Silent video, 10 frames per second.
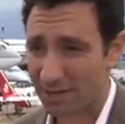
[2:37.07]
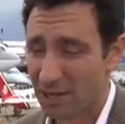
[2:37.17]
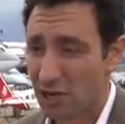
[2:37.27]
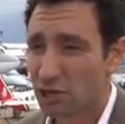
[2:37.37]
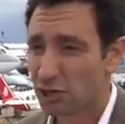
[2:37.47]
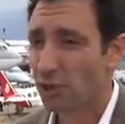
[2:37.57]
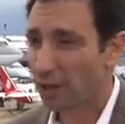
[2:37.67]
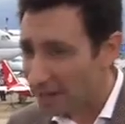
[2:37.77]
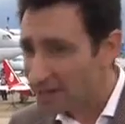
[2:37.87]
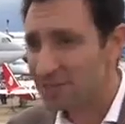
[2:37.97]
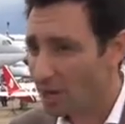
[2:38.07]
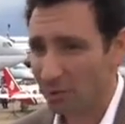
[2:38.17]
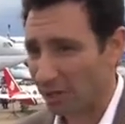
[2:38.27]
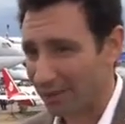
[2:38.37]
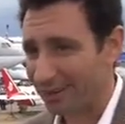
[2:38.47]
Mm. So it is
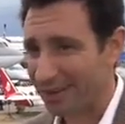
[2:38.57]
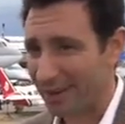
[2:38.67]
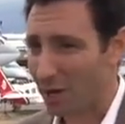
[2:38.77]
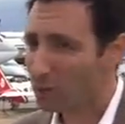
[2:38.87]
coming. Mm.